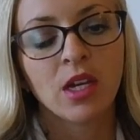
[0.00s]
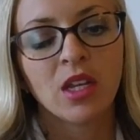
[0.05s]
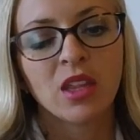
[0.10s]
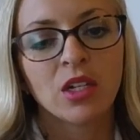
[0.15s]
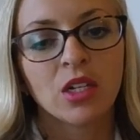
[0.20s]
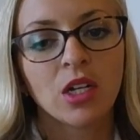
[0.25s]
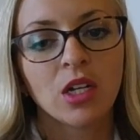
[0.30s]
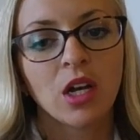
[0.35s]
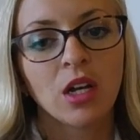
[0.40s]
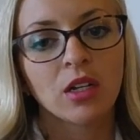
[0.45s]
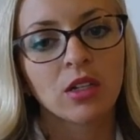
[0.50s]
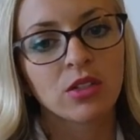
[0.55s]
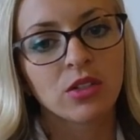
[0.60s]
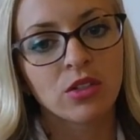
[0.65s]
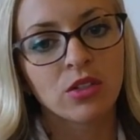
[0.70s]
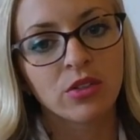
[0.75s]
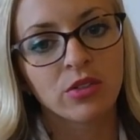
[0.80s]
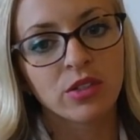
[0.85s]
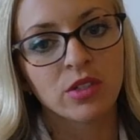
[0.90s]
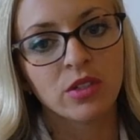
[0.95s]
They're not
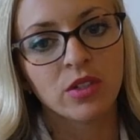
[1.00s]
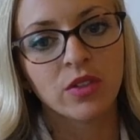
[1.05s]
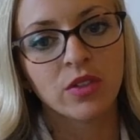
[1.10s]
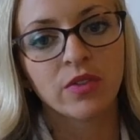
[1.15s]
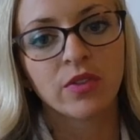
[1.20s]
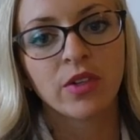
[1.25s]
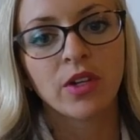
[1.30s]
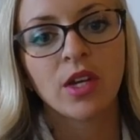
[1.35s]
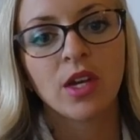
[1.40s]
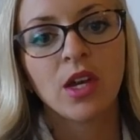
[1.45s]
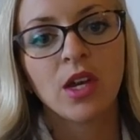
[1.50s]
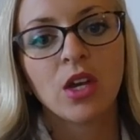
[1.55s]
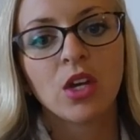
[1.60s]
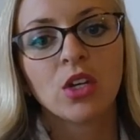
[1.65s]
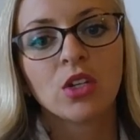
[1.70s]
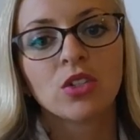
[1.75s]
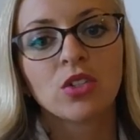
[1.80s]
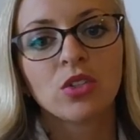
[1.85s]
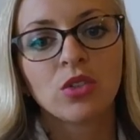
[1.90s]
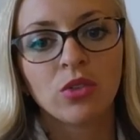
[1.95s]
exclusive
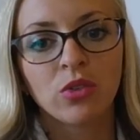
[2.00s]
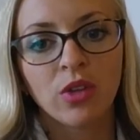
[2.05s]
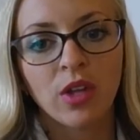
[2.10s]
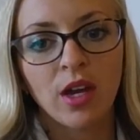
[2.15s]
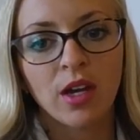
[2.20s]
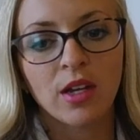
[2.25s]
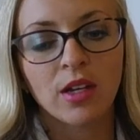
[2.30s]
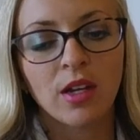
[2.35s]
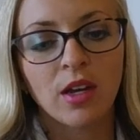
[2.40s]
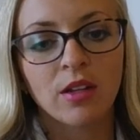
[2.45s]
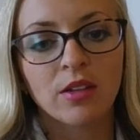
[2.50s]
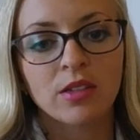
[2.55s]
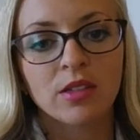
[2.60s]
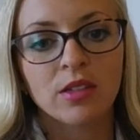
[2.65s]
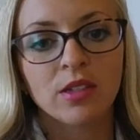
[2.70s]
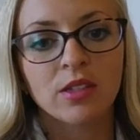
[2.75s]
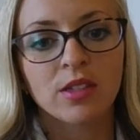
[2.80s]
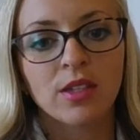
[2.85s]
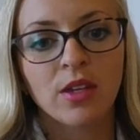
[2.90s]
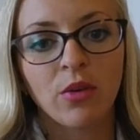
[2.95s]
to that analysis.